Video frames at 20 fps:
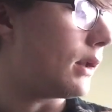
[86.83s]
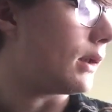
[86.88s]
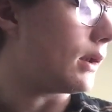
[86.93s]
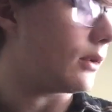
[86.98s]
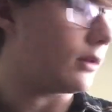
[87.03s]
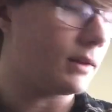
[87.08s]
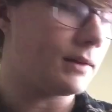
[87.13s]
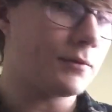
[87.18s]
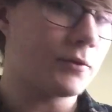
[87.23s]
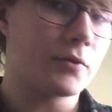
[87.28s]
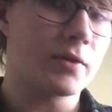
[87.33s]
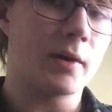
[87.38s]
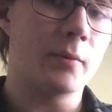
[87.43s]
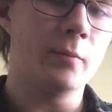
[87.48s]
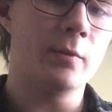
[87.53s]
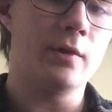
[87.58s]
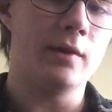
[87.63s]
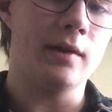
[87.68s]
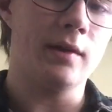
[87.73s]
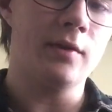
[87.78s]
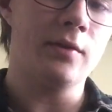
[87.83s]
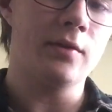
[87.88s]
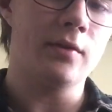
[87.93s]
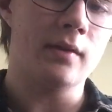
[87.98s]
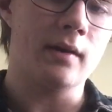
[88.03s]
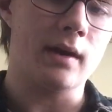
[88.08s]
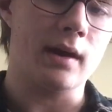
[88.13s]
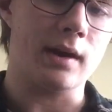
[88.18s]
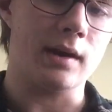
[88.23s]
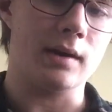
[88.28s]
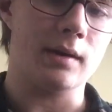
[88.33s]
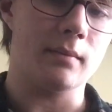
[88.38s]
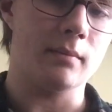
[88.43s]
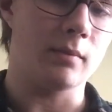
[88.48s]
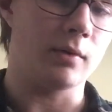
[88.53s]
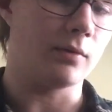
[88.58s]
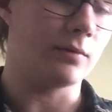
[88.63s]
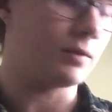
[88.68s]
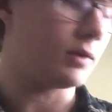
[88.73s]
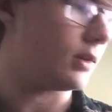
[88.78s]
Now leave your thumb where it is and
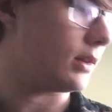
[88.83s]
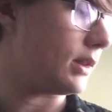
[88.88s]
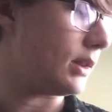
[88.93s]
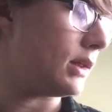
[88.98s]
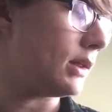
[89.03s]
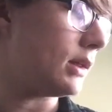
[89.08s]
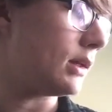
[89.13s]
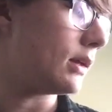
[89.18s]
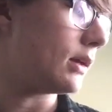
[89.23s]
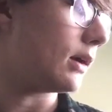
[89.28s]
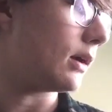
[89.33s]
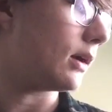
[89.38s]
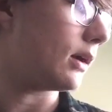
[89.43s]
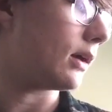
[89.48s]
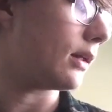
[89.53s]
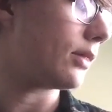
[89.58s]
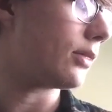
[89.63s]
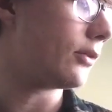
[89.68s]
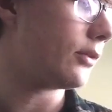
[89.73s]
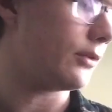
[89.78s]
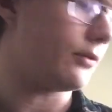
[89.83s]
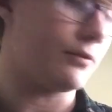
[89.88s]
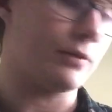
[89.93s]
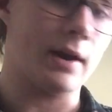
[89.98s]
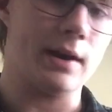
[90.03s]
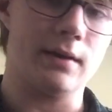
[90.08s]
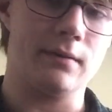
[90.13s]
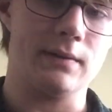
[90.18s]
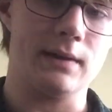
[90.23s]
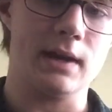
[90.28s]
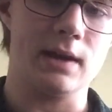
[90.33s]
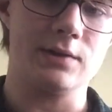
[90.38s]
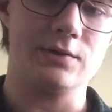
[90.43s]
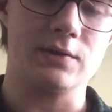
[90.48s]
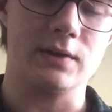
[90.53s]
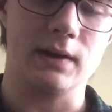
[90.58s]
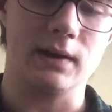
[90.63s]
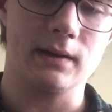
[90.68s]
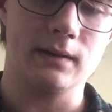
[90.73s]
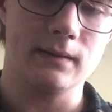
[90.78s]
move to the 3rd fret of the A
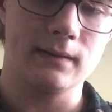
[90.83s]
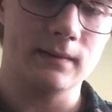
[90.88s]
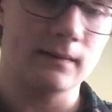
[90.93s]
string.